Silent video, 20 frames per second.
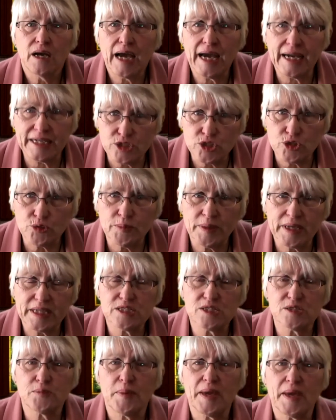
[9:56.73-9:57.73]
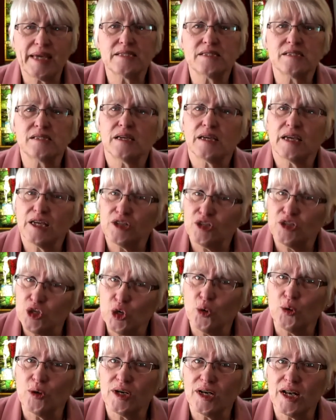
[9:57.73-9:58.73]
as you made space in
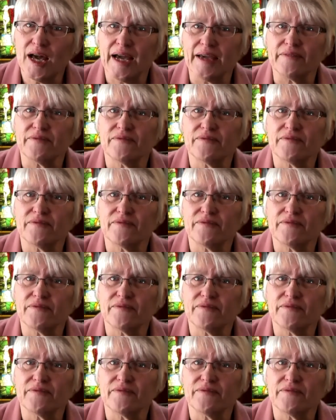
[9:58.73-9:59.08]
your life